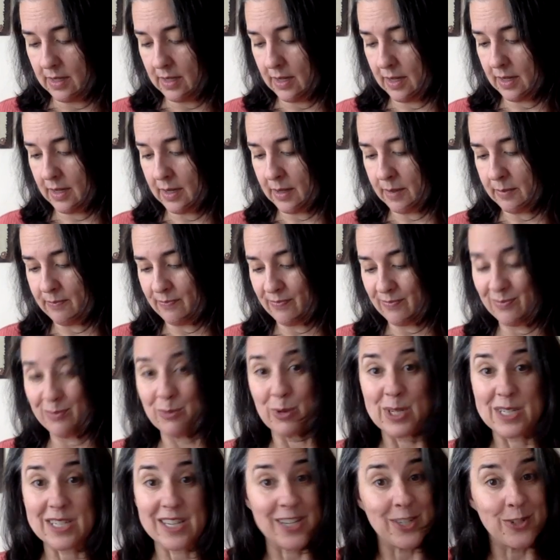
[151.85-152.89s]
um,
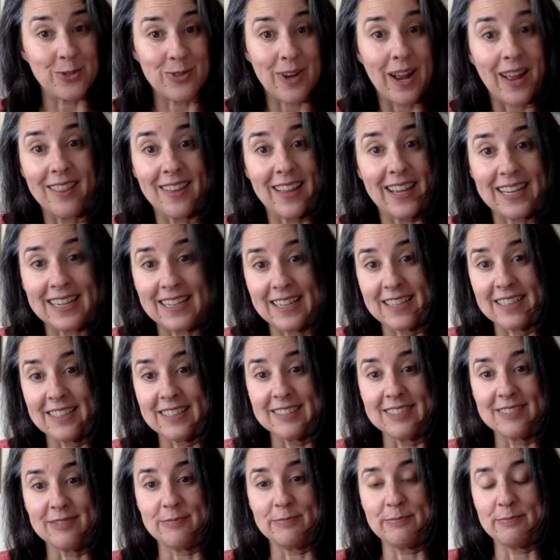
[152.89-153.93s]
which I do not like,
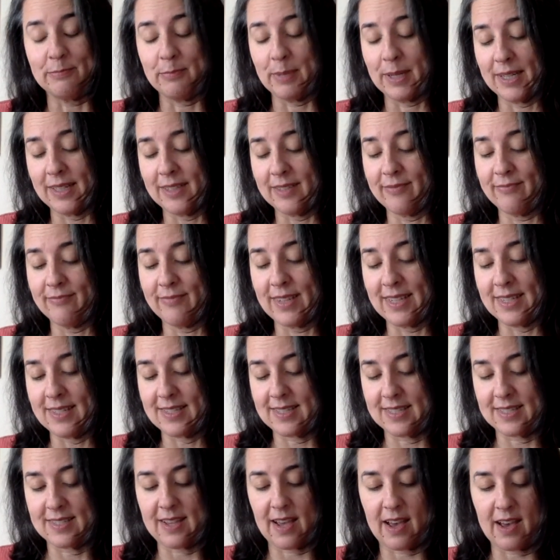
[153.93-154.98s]
but
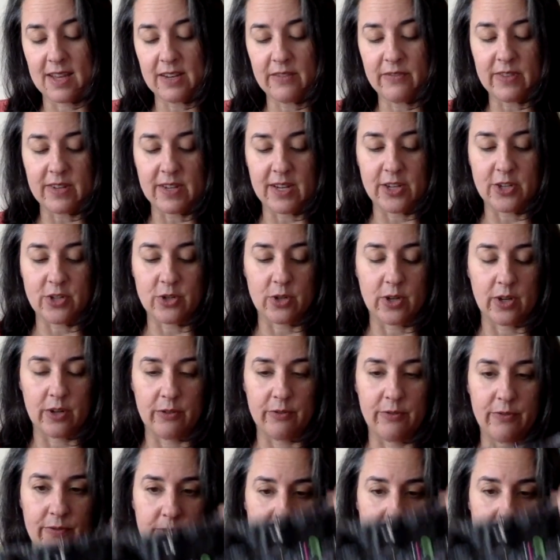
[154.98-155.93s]
it's kind of the nature of